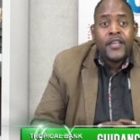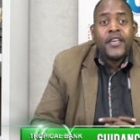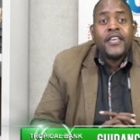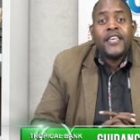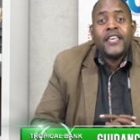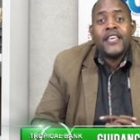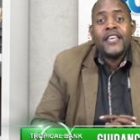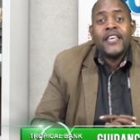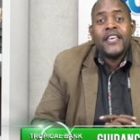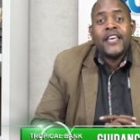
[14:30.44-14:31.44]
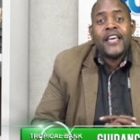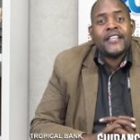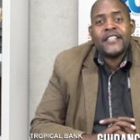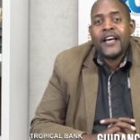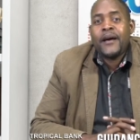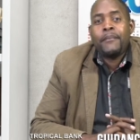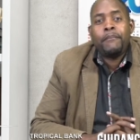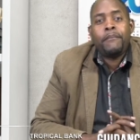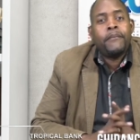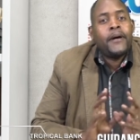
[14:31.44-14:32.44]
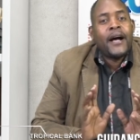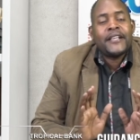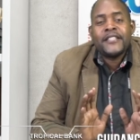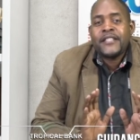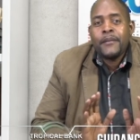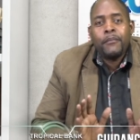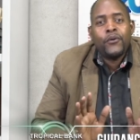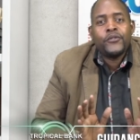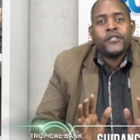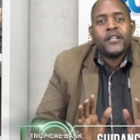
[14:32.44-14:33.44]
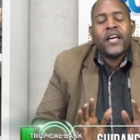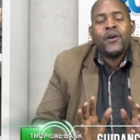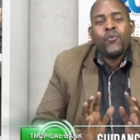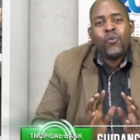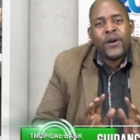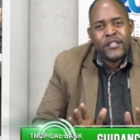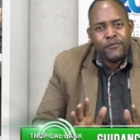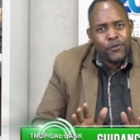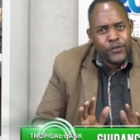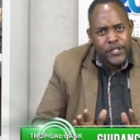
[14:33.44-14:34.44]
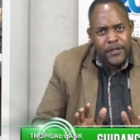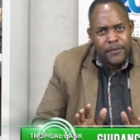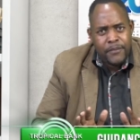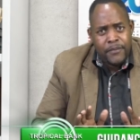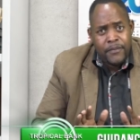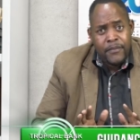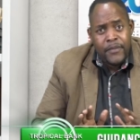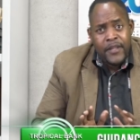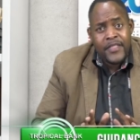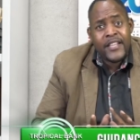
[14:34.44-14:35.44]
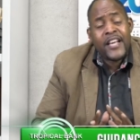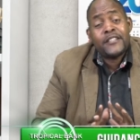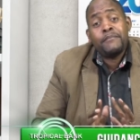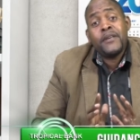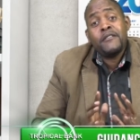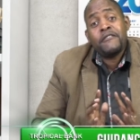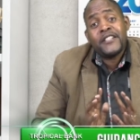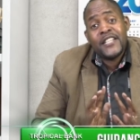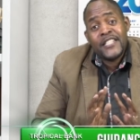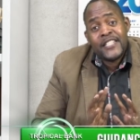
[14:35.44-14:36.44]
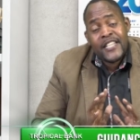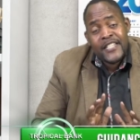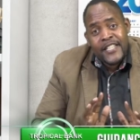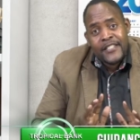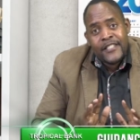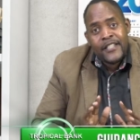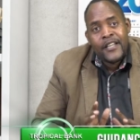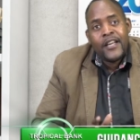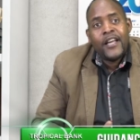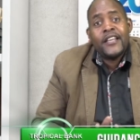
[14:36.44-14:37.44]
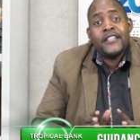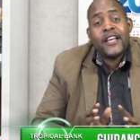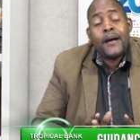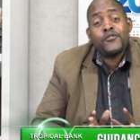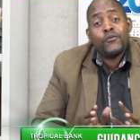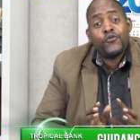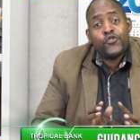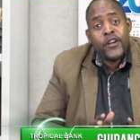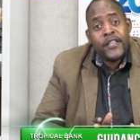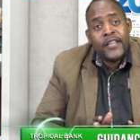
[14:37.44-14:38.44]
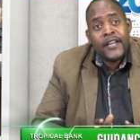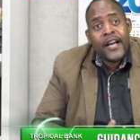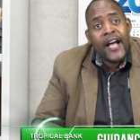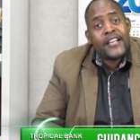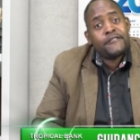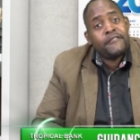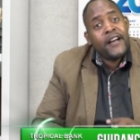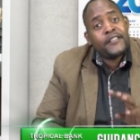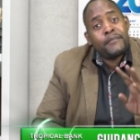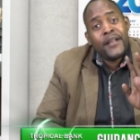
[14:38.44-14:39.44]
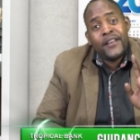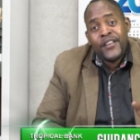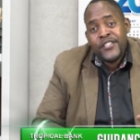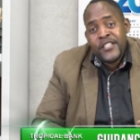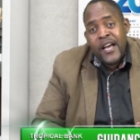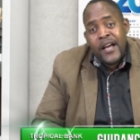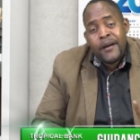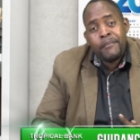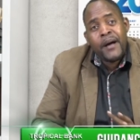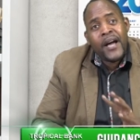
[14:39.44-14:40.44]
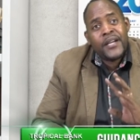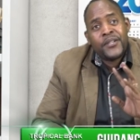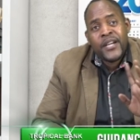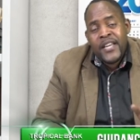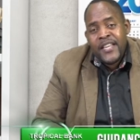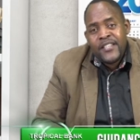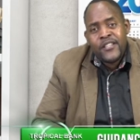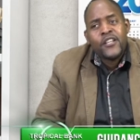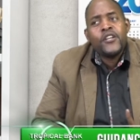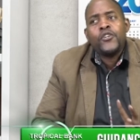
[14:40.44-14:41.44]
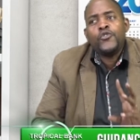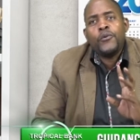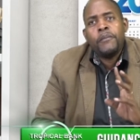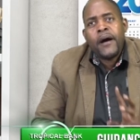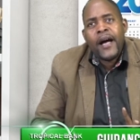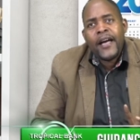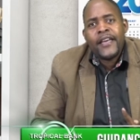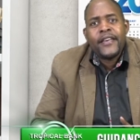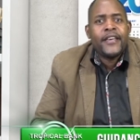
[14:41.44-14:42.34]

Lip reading: He has assembled a wonderful team that has been facilitated in terms of training as far as Malaysia, Bahrain, Dubai,